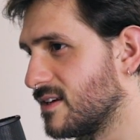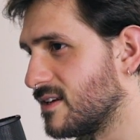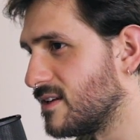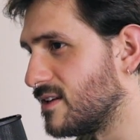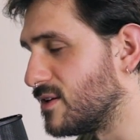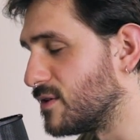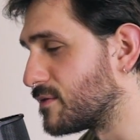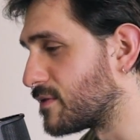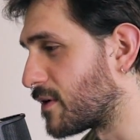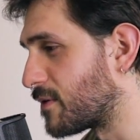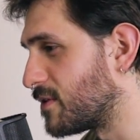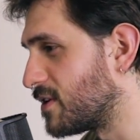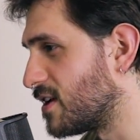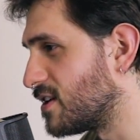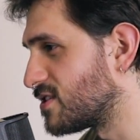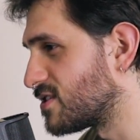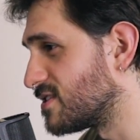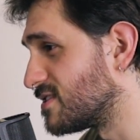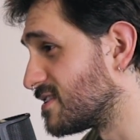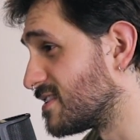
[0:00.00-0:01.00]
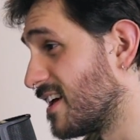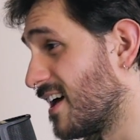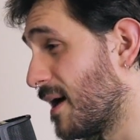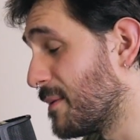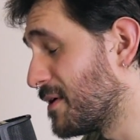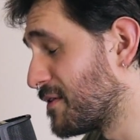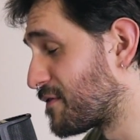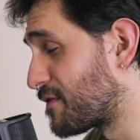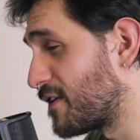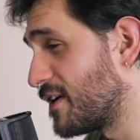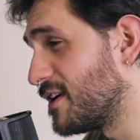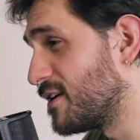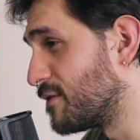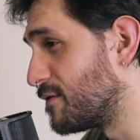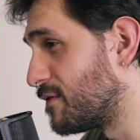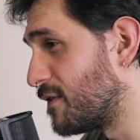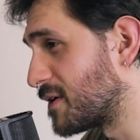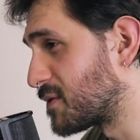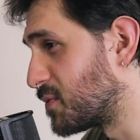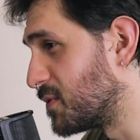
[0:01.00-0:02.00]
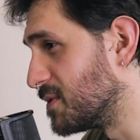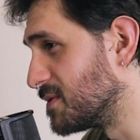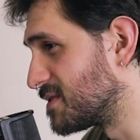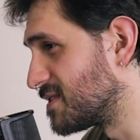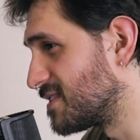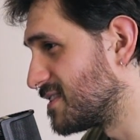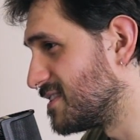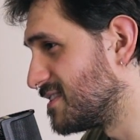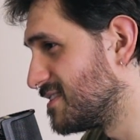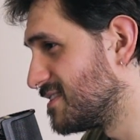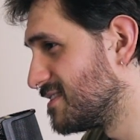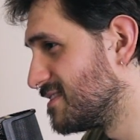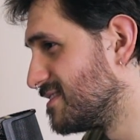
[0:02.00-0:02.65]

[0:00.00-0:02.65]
new variations. I'm afraid of what we'll see.